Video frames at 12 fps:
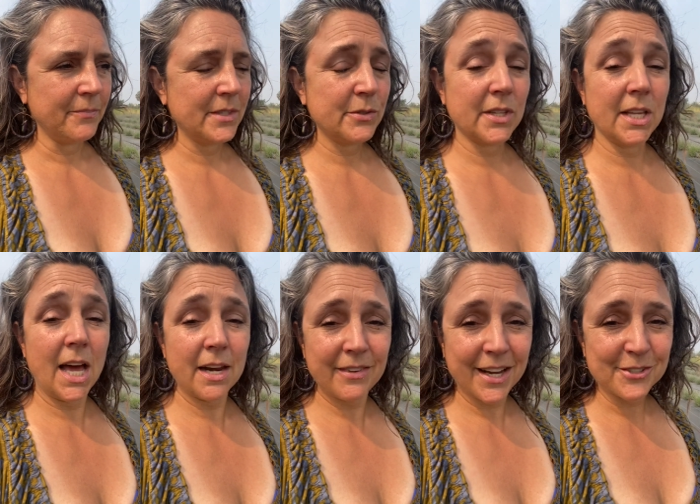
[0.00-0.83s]
It's a
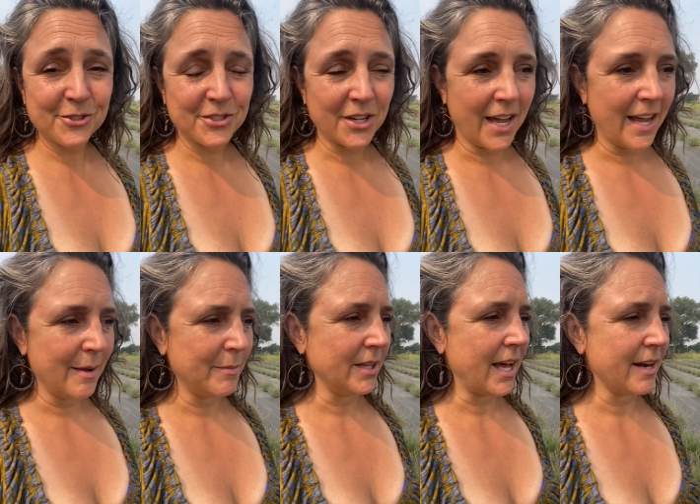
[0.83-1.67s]
lot of extra
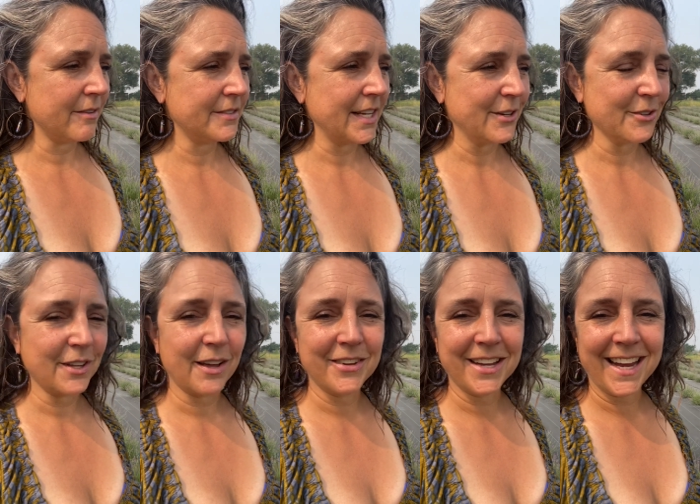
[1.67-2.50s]
time, a lot of tender
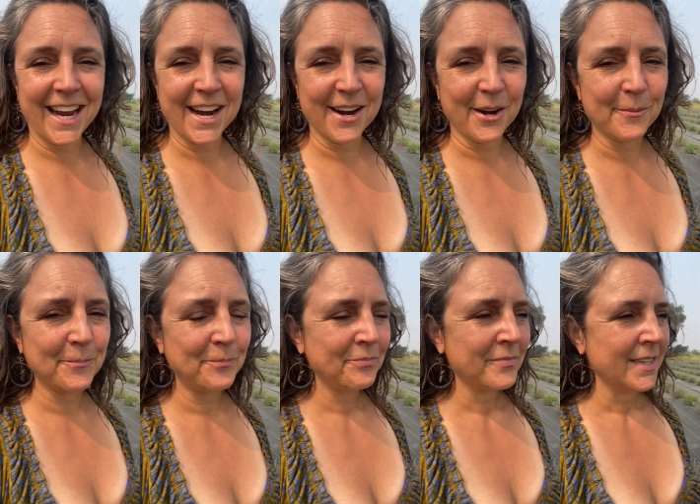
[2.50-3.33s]
loving care,
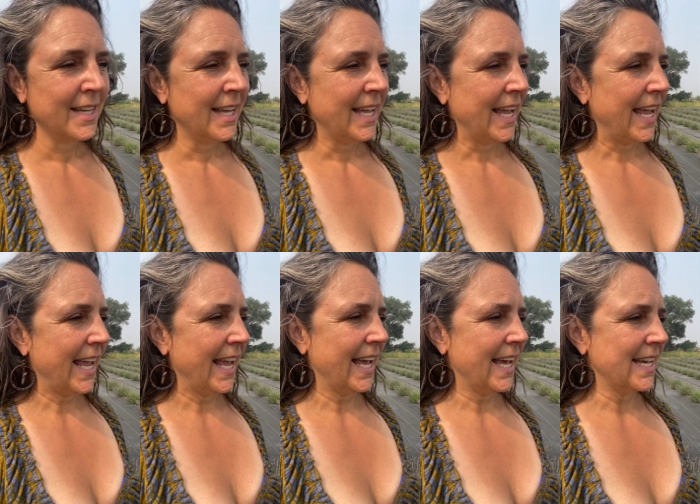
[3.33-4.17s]

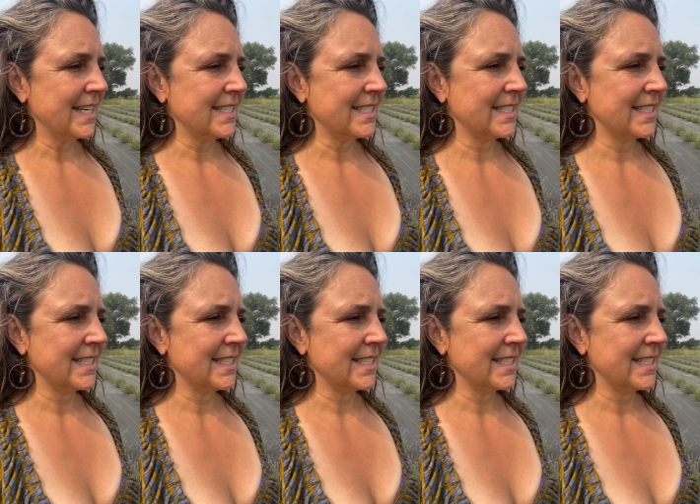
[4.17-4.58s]
and